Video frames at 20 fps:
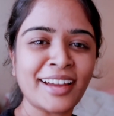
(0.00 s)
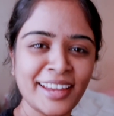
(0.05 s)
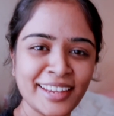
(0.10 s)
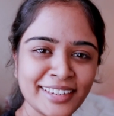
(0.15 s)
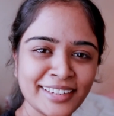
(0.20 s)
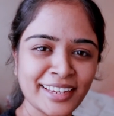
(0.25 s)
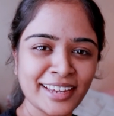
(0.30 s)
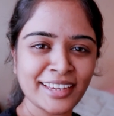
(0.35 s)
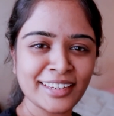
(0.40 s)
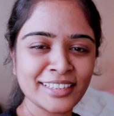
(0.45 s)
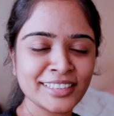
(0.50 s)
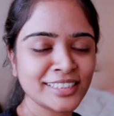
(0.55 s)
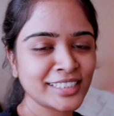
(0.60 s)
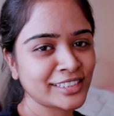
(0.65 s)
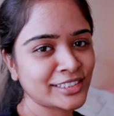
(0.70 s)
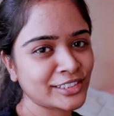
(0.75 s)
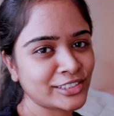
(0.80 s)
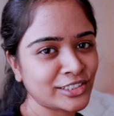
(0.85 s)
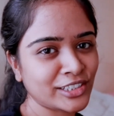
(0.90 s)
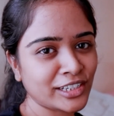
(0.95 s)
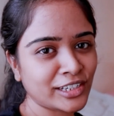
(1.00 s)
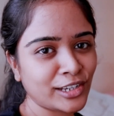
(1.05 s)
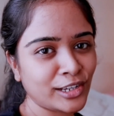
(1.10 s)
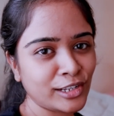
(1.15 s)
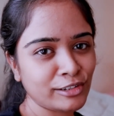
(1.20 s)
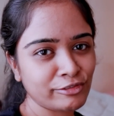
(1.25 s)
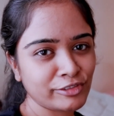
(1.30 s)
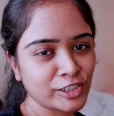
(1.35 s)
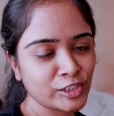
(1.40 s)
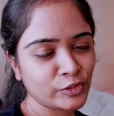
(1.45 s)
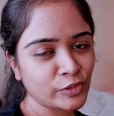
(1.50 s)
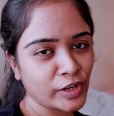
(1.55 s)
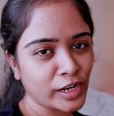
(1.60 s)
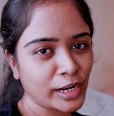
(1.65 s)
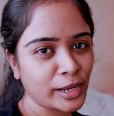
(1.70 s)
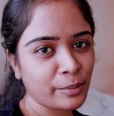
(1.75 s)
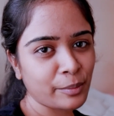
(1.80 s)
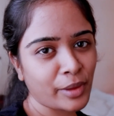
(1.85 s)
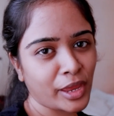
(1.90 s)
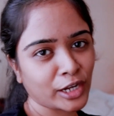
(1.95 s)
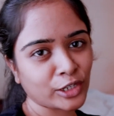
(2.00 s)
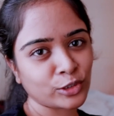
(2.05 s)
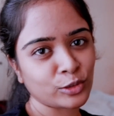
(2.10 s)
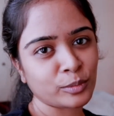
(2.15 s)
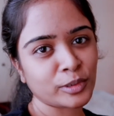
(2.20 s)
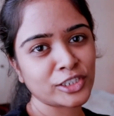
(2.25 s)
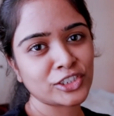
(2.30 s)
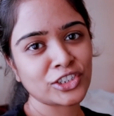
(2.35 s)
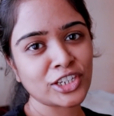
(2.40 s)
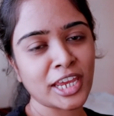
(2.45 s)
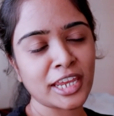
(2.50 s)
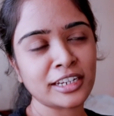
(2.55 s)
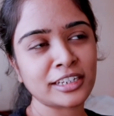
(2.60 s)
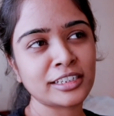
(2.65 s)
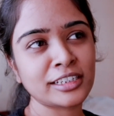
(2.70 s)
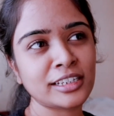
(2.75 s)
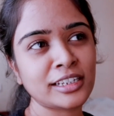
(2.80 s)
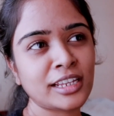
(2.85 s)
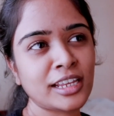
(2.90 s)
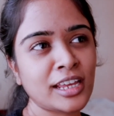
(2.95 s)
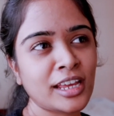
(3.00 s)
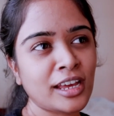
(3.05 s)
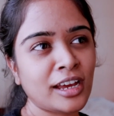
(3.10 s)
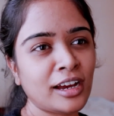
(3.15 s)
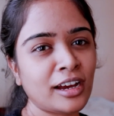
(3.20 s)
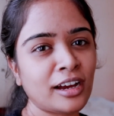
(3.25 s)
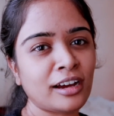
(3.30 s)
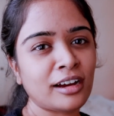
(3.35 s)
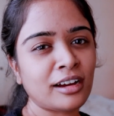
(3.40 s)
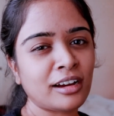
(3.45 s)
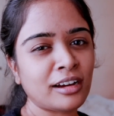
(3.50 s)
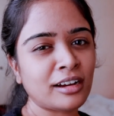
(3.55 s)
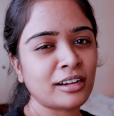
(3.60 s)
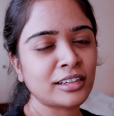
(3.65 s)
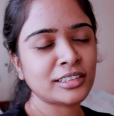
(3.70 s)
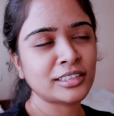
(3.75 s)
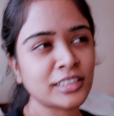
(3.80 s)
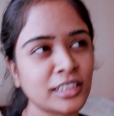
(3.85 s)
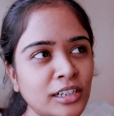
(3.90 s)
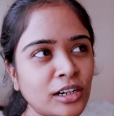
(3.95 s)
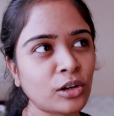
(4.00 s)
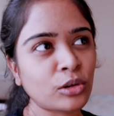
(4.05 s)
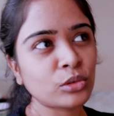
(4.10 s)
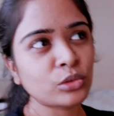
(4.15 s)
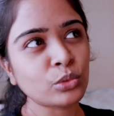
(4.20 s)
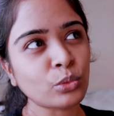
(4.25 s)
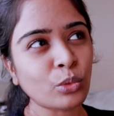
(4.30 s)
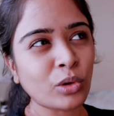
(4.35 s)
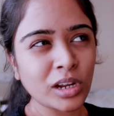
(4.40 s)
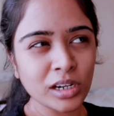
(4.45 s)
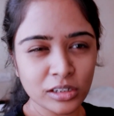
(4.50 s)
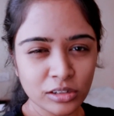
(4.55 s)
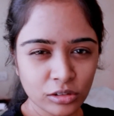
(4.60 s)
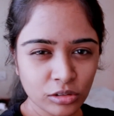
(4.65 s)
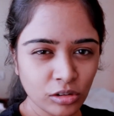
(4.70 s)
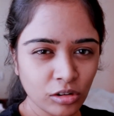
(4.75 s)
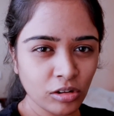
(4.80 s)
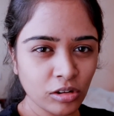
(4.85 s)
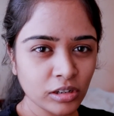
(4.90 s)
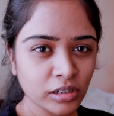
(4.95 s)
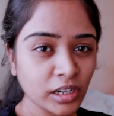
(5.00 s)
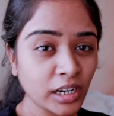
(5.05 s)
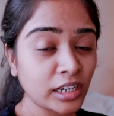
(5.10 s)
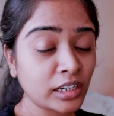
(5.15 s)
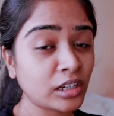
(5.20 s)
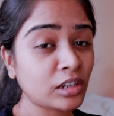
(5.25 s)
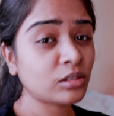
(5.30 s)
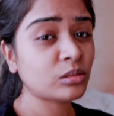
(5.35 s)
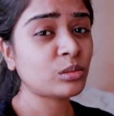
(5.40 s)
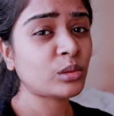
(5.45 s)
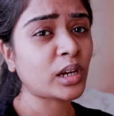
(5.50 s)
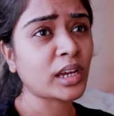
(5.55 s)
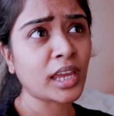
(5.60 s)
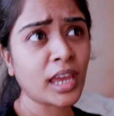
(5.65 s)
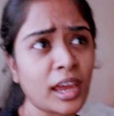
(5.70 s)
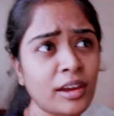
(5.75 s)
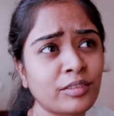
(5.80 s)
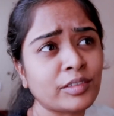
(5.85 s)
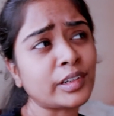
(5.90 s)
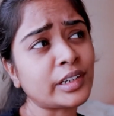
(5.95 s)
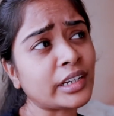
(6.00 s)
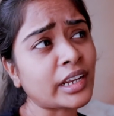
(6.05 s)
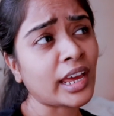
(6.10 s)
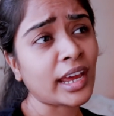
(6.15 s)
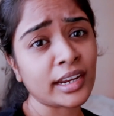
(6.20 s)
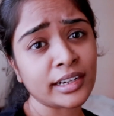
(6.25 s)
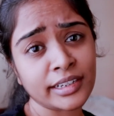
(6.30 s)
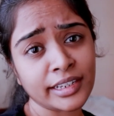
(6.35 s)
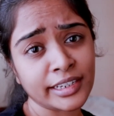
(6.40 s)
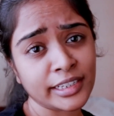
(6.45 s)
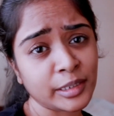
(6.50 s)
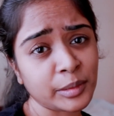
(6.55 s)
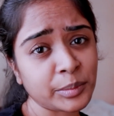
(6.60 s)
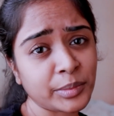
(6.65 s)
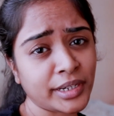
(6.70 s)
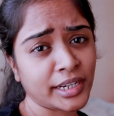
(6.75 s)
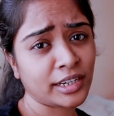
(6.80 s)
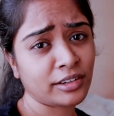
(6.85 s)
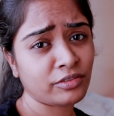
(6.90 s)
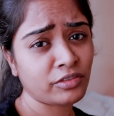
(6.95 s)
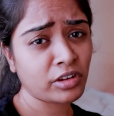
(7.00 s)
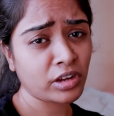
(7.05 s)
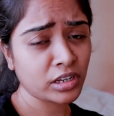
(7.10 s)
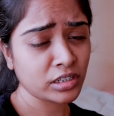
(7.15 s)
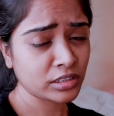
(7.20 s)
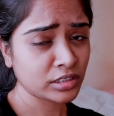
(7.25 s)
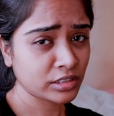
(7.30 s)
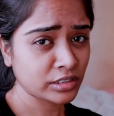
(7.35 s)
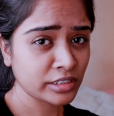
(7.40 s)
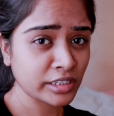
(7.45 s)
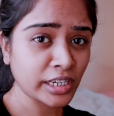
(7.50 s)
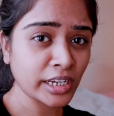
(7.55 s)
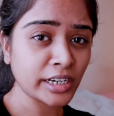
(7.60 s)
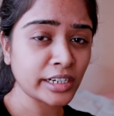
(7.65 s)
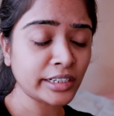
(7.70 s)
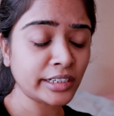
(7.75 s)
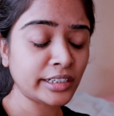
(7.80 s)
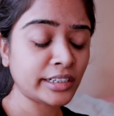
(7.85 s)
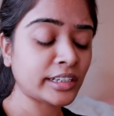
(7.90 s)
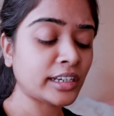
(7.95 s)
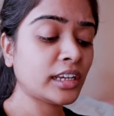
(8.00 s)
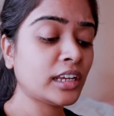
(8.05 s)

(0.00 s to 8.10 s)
Hi guys, this is your girl Wish. Welcome back to my channel. It's around 1 o'clock right now. I haven't had any breakfast yet.